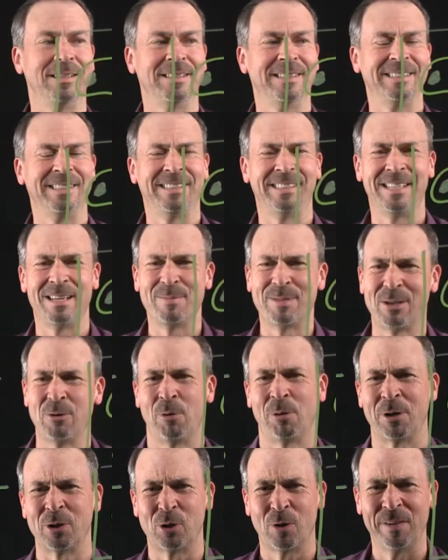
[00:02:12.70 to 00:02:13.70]
I'm still not
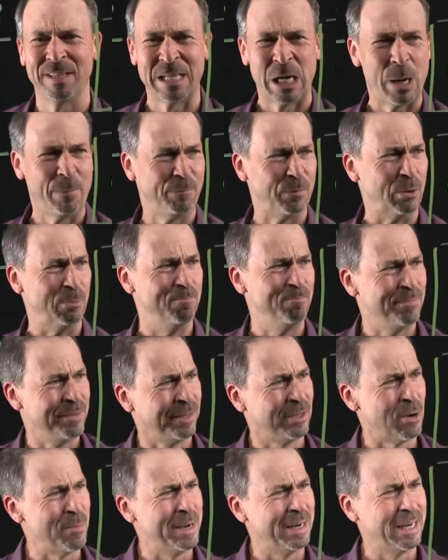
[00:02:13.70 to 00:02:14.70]
quite sure if it's helpful.
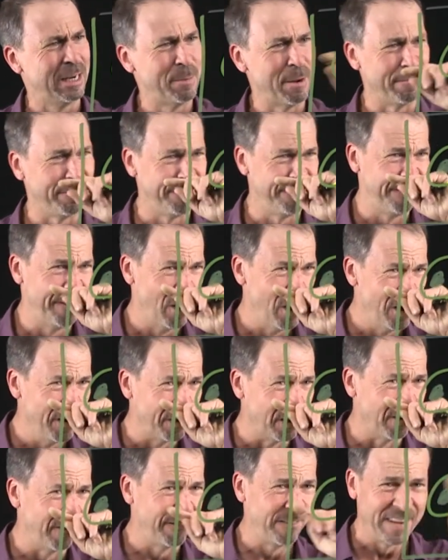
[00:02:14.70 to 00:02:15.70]
Got me a little bit
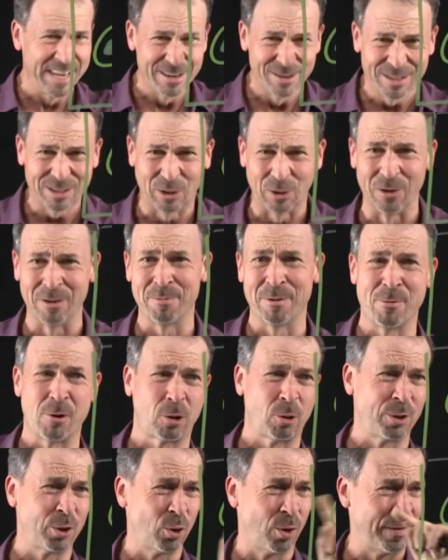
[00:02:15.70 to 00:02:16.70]
further. Feels good, but I'm not
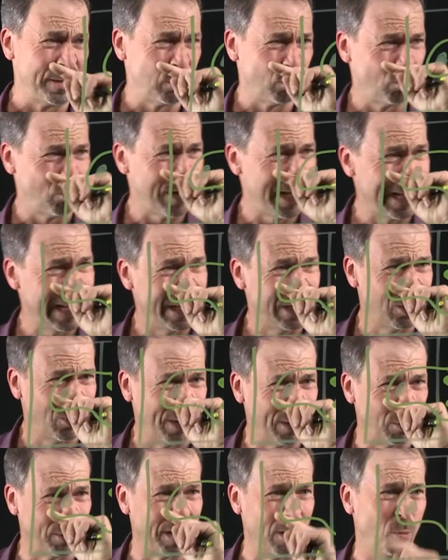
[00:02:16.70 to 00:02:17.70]
quite sure if it's really
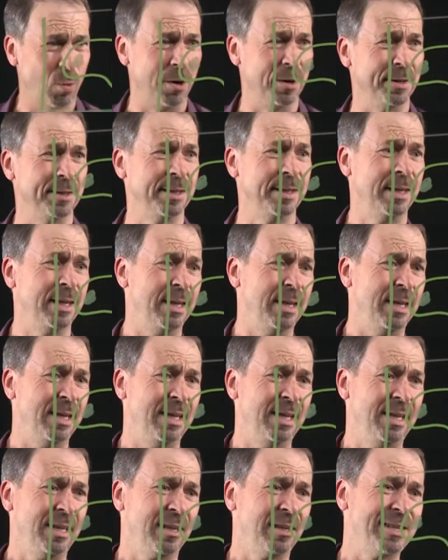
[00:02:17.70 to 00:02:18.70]
doing what I want.
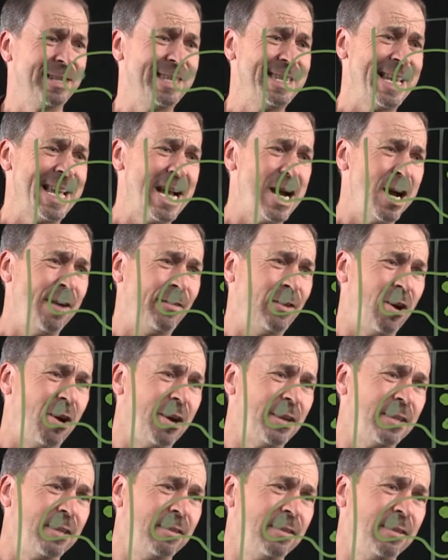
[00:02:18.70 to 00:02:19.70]
Because now I've
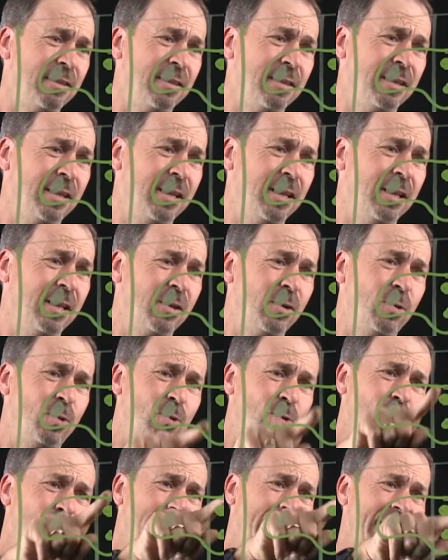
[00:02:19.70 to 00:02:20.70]
got
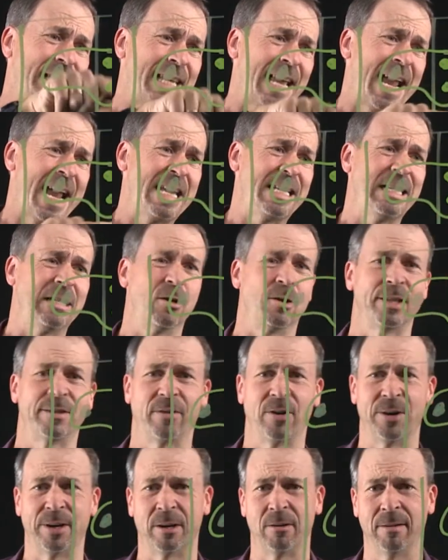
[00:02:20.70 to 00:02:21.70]
all these antidotes
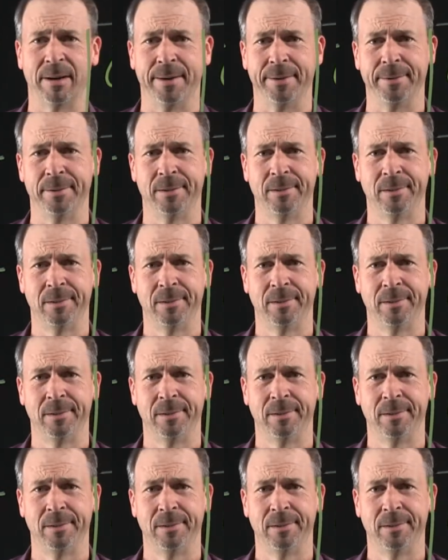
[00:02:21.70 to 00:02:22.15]
floating around.